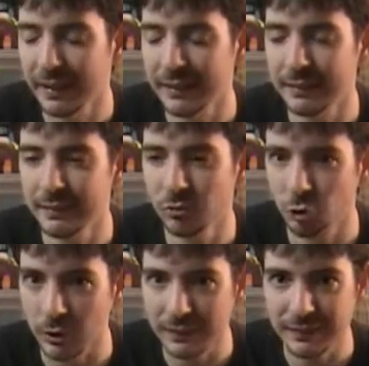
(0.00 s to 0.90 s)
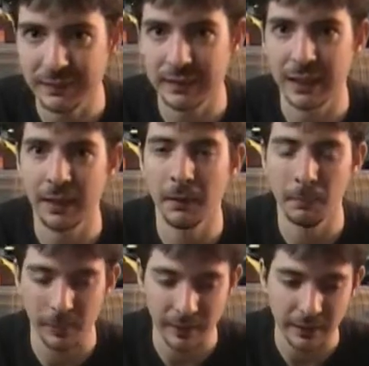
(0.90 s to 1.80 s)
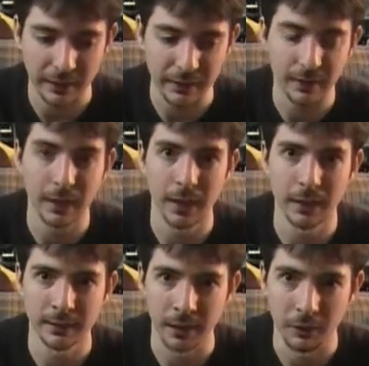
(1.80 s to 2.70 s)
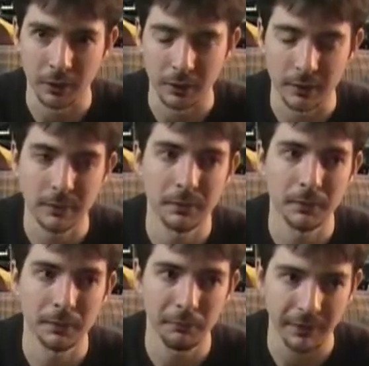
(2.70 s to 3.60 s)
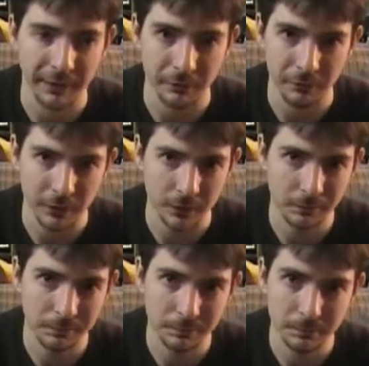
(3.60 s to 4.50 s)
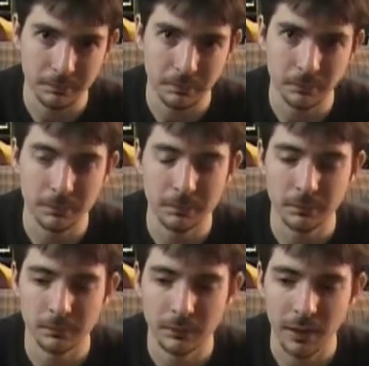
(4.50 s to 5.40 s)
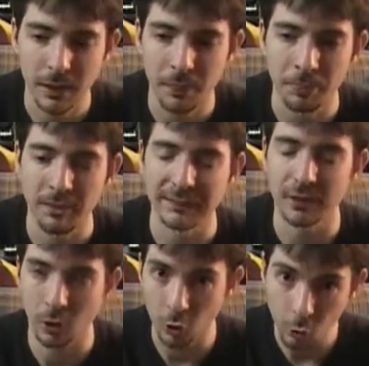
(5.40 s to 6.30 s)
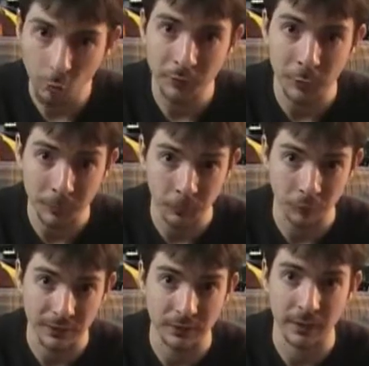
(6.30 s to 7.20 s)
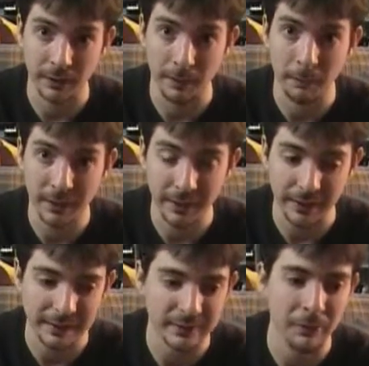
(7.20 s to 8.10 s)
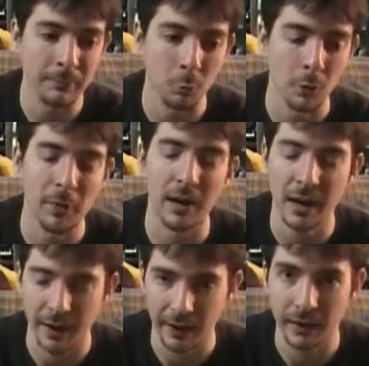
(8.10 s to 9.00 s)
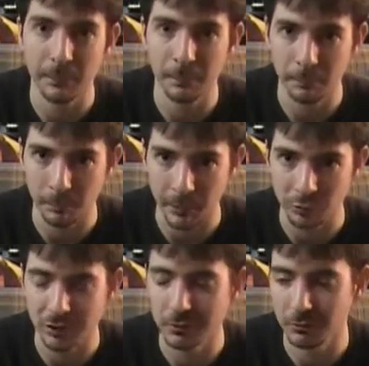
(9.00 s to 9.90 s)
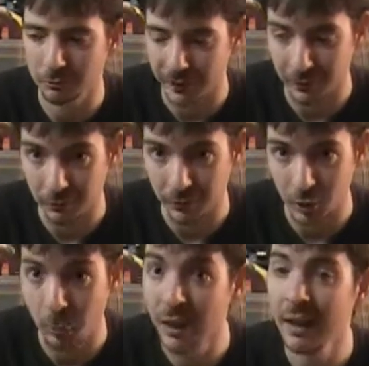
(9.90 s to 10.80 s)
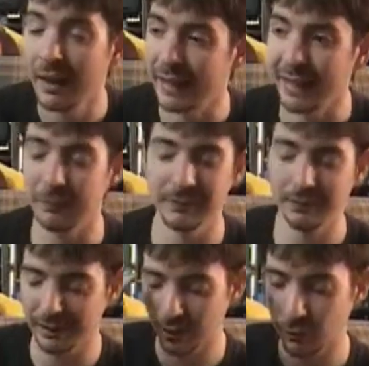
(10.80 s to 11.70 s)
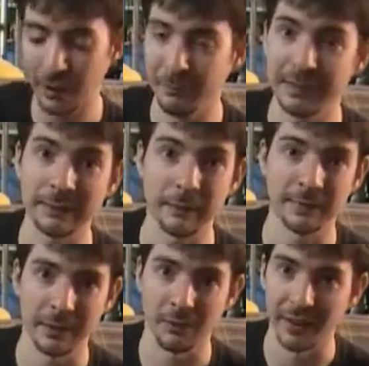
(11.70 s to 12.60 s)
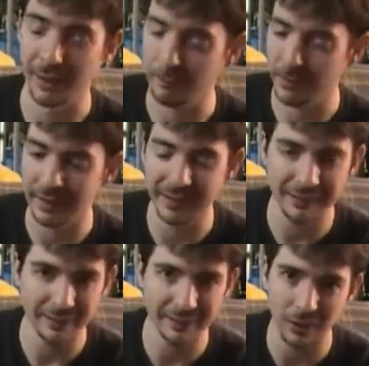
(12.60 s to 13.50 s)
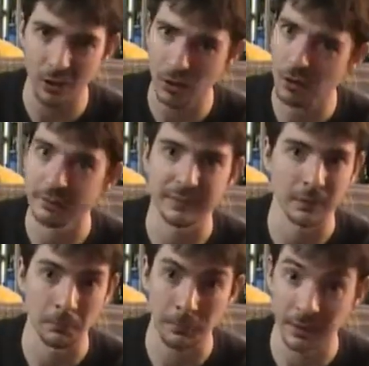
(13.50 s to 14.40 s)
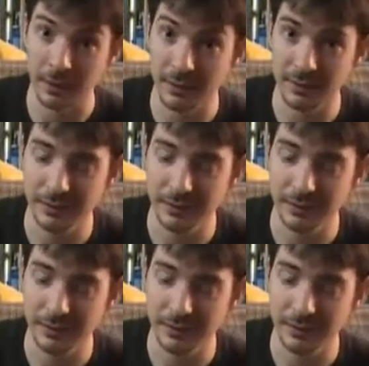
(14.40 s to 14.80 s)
It's just gonna be another fan film. And that's all the new movies are gonna be, is nothing more than a high-budget fan film. I can't, I don't know how many times I've said that, but that's all it's gonna be.